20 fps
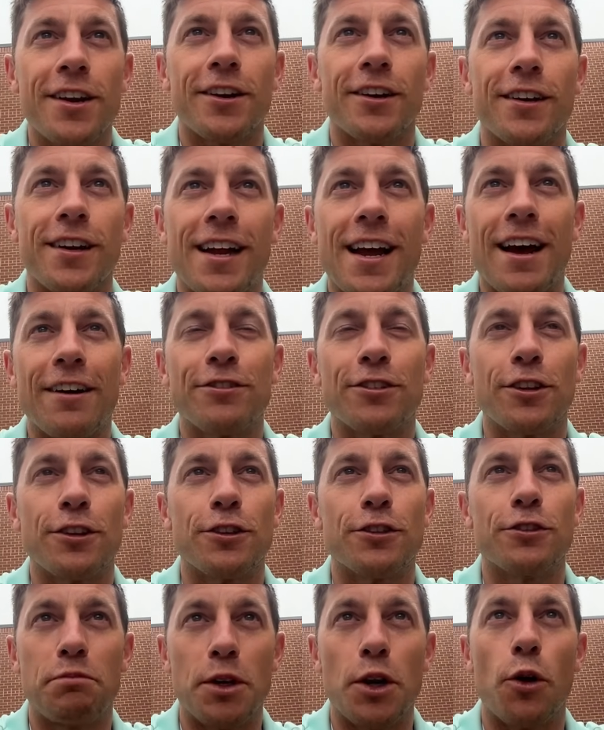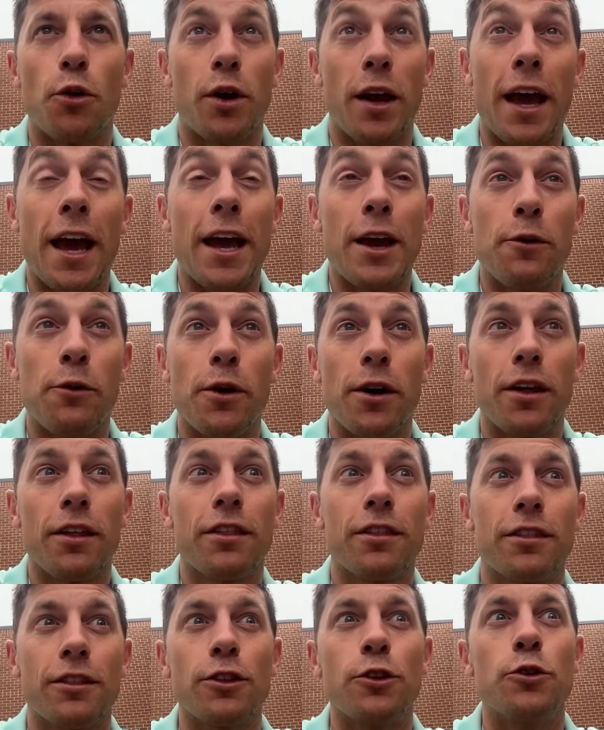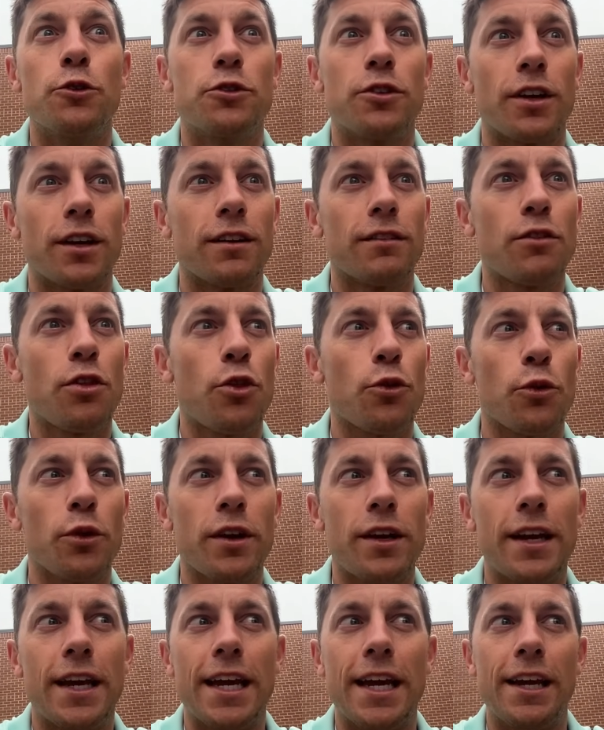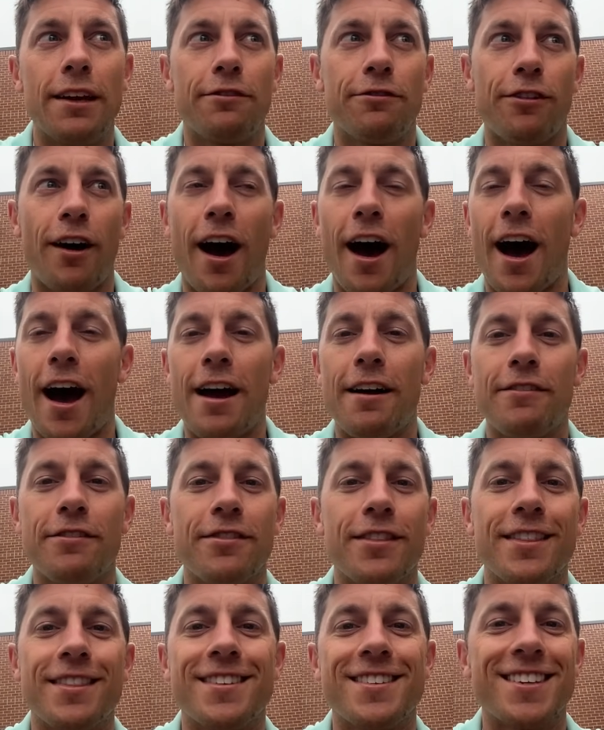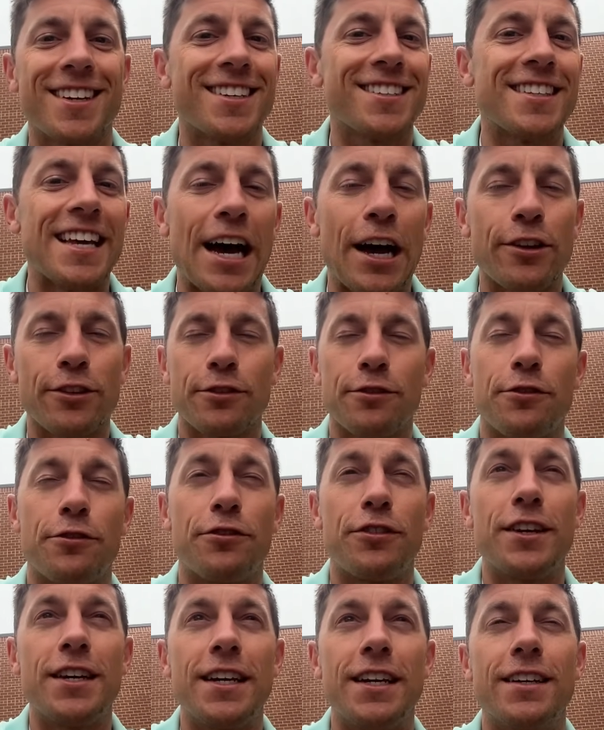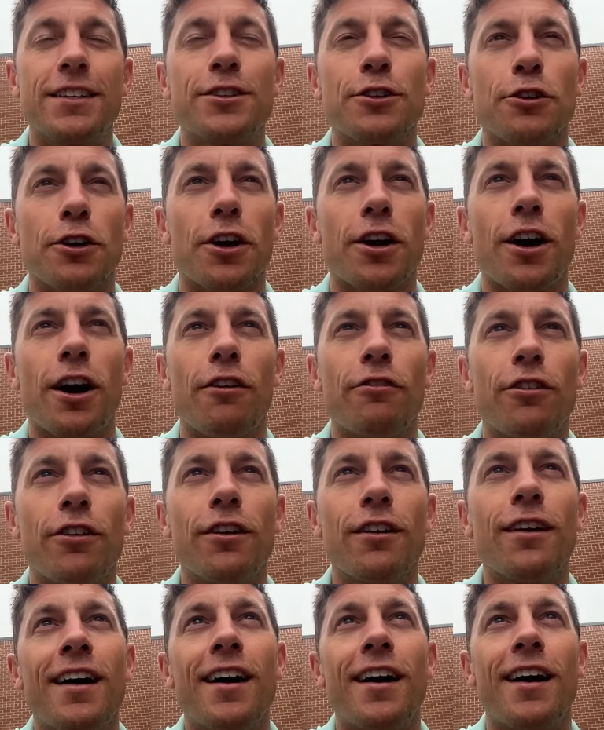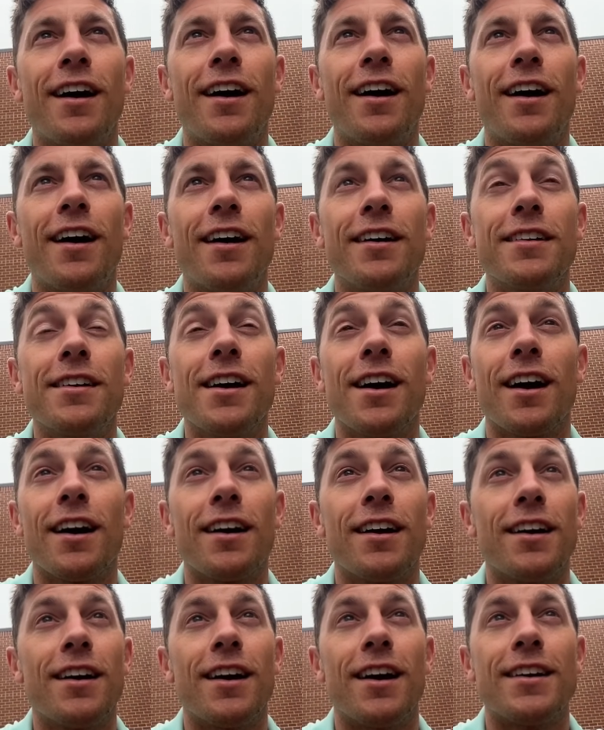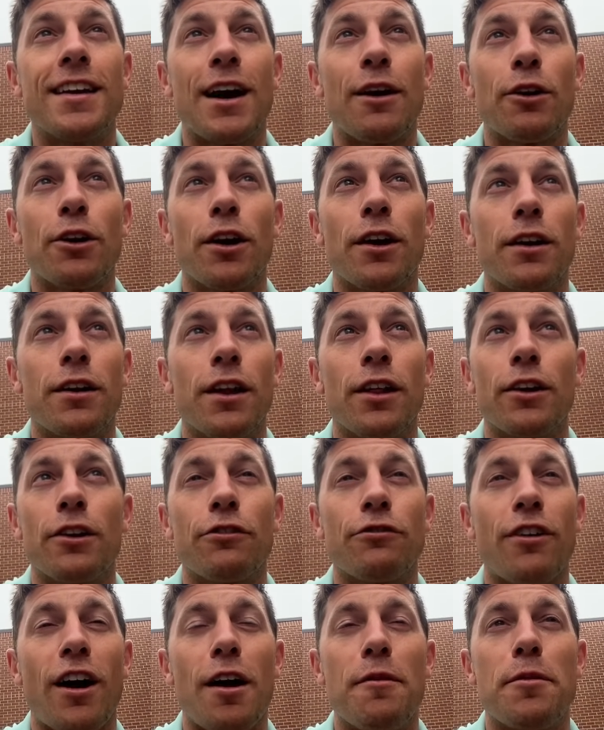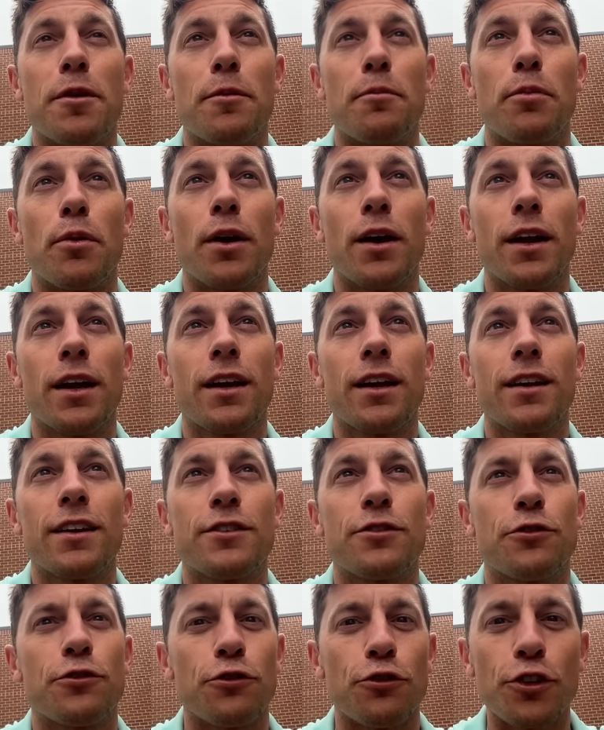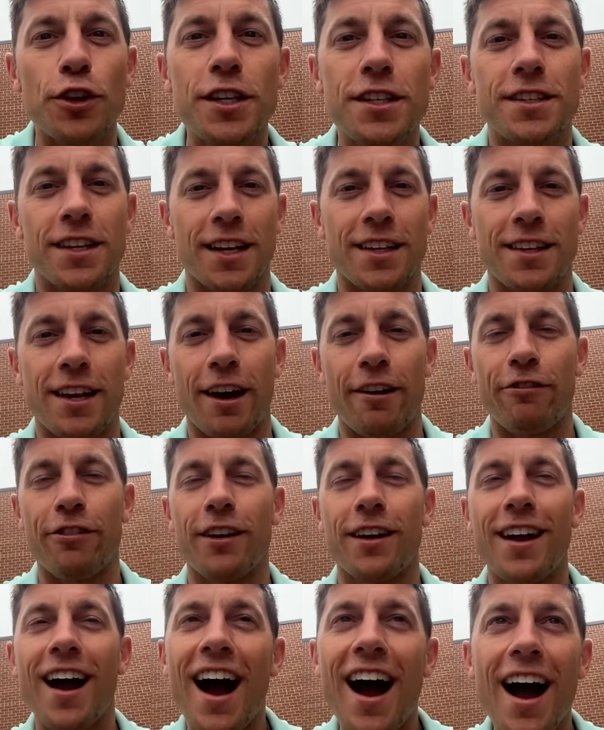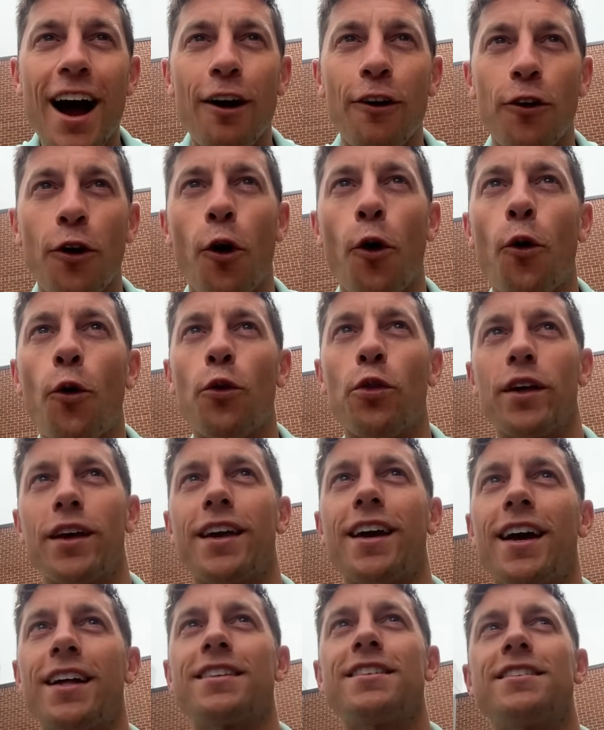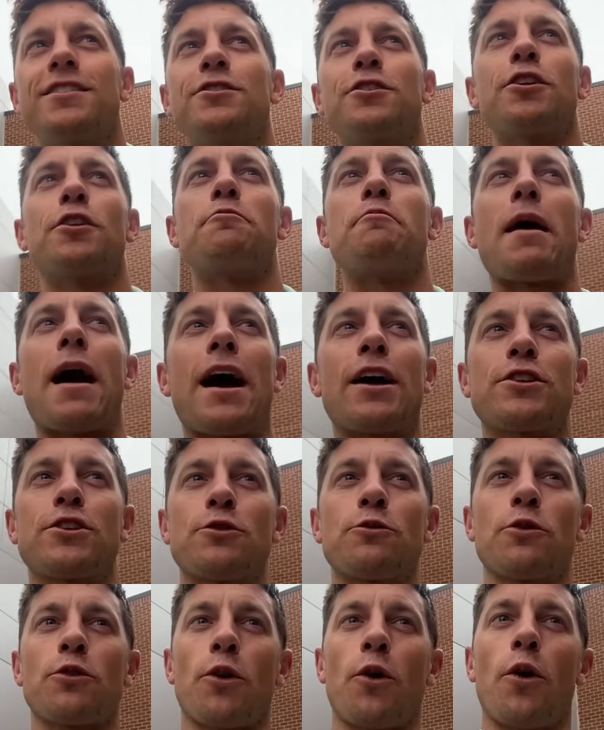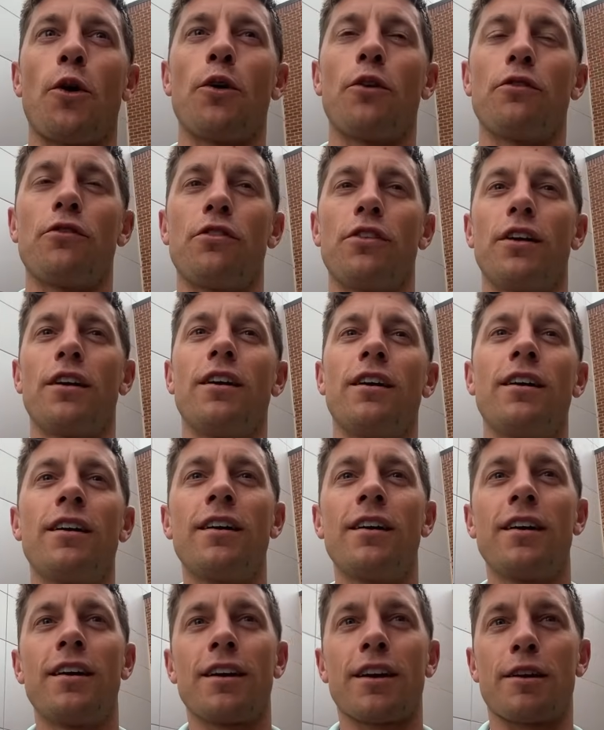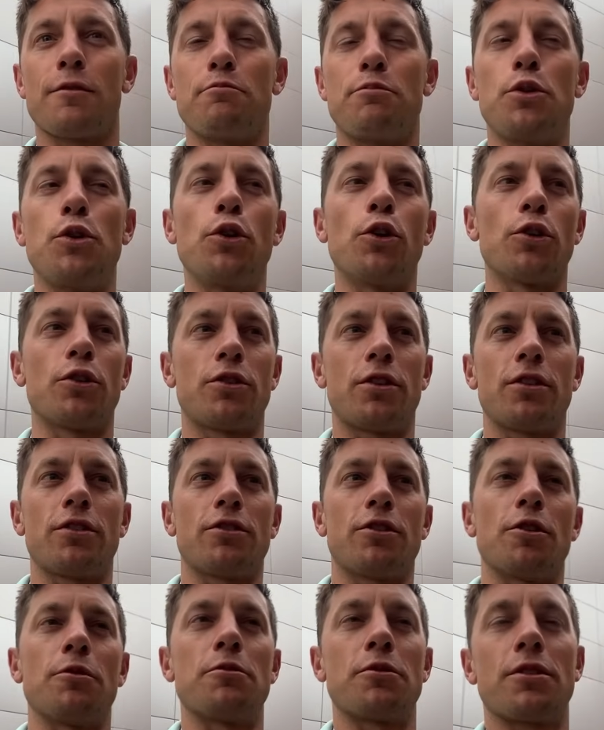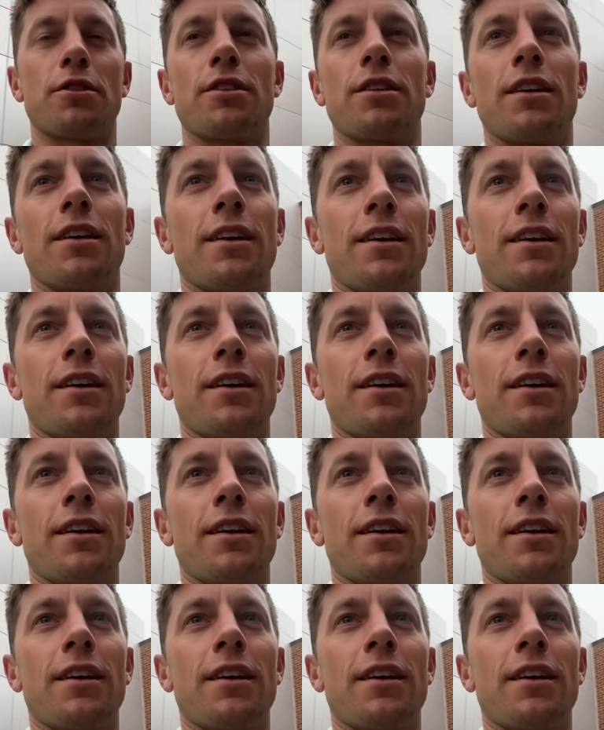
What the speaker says: you're gonna have to be okay with losing 3, 5, 6,000 feet to recover. Yeah, and now we're on another 5-minute break. It's freezing in there. I forgot how cold it gets. You can imagine with all of the computer systems,